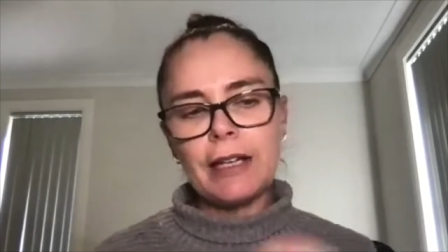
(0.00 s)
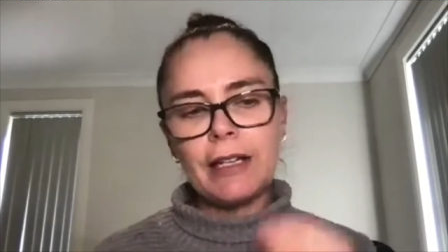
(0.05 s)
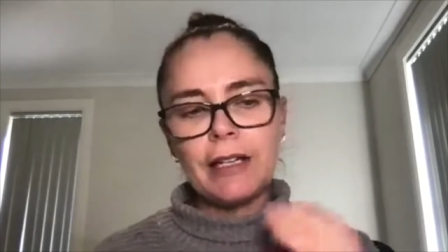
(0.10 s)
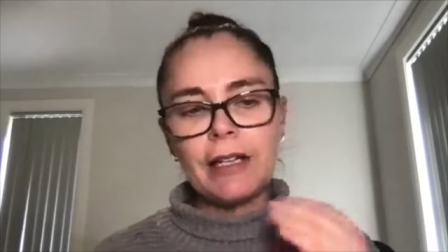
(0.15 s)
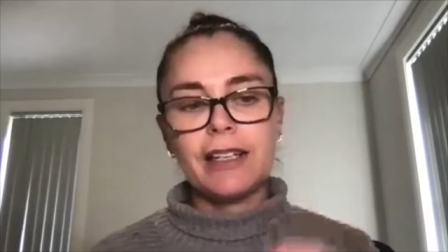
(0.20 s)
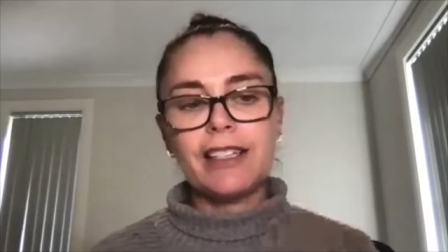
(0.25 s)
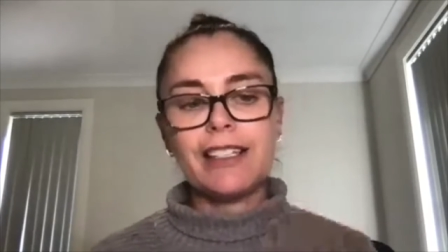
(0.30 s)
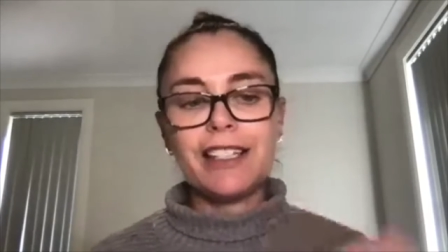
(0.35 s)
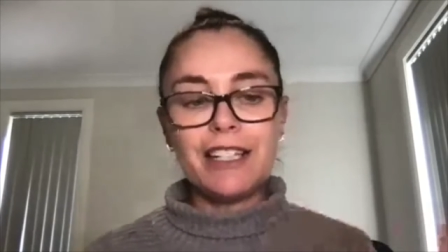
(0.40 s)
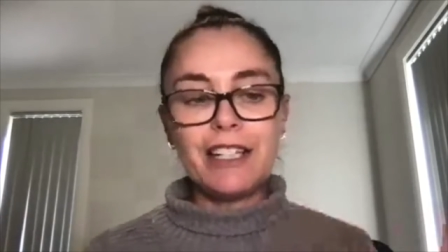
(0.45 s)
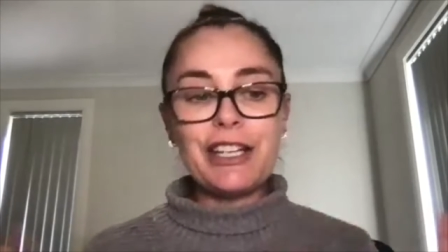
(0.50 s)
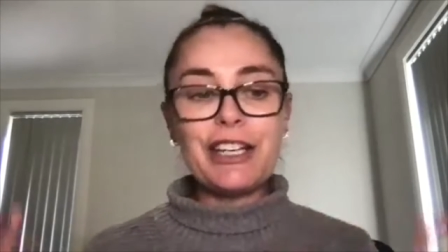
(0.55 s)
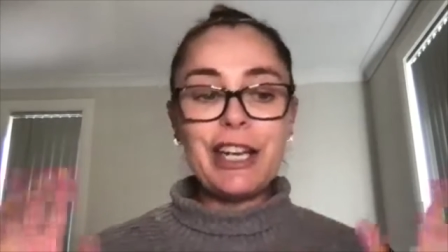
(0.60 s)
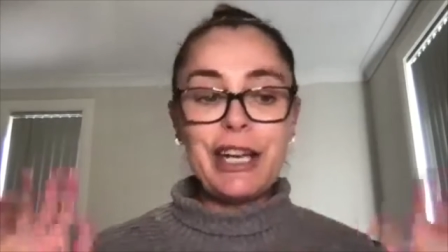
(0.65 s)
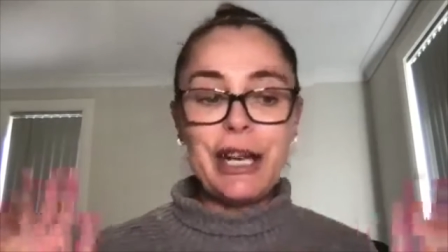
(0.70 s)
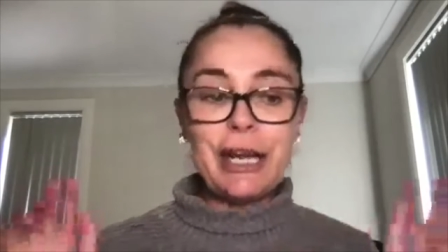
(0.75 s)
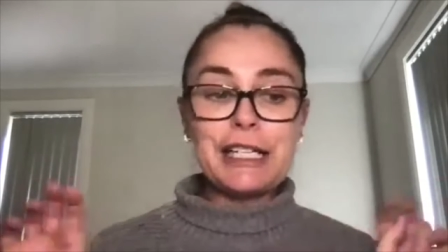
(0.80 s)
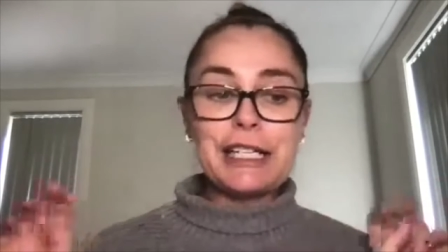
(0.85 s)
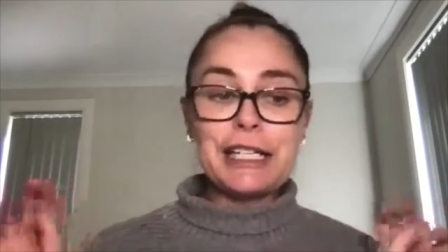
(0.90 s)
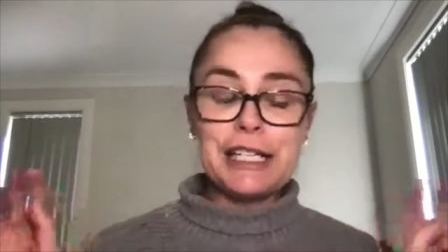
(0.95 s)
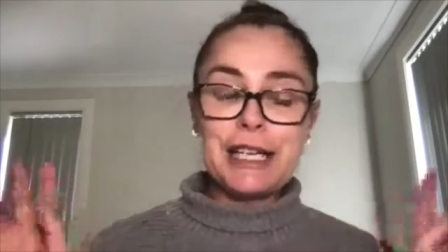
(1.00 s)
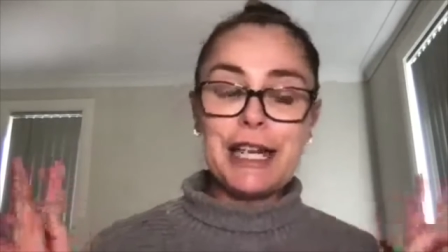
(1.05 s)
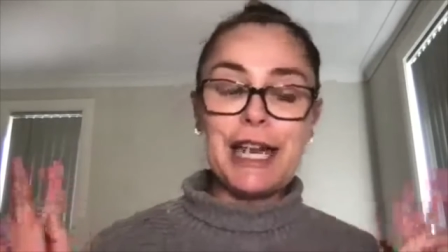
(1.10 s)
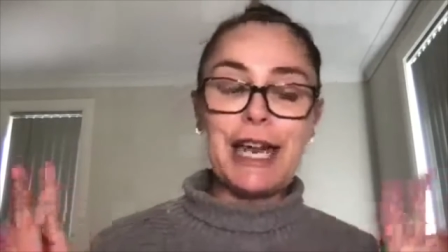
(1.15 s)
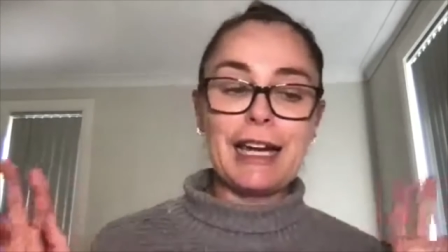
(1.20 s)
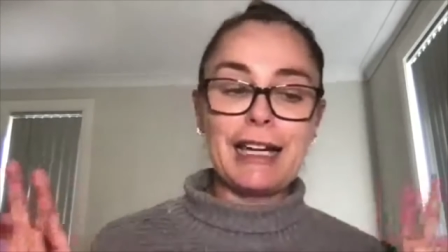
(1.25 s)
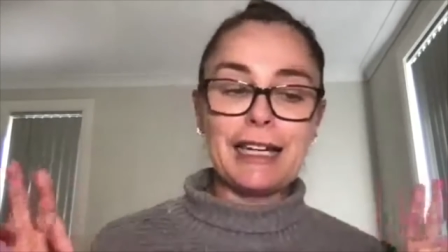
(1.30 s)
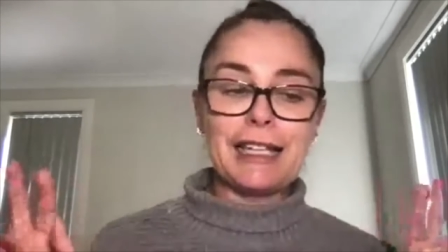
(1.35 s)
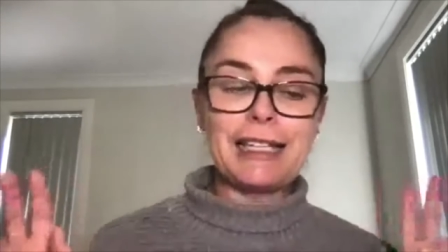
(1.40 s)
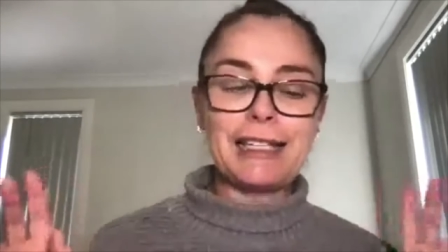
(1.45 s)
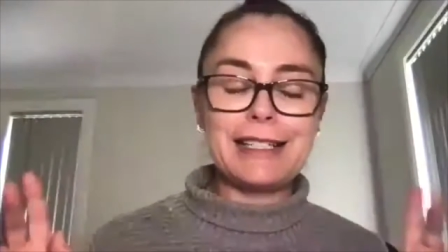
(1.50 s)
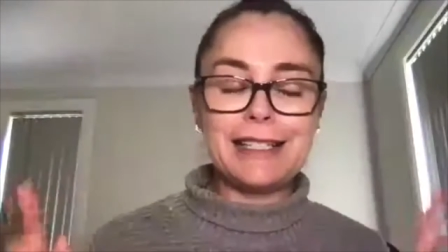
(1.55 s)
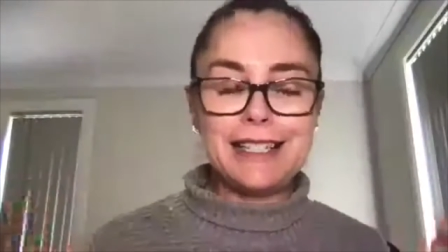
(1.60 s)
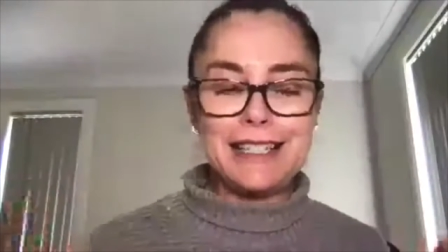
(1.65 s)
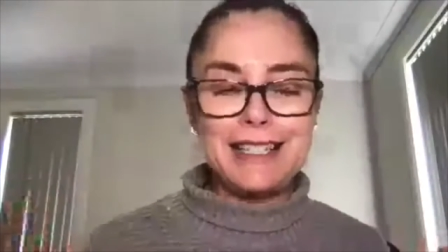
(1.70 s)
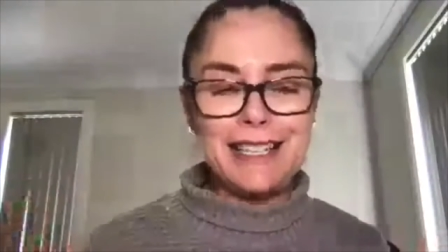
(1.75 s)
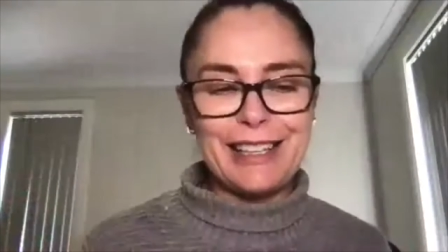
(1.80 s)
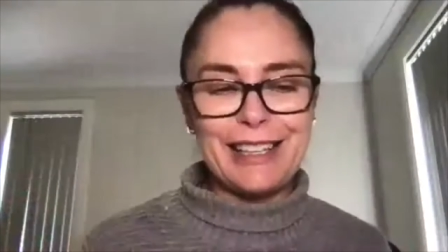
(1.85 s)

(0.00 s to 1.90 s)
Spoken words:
is that you can actually counter condition the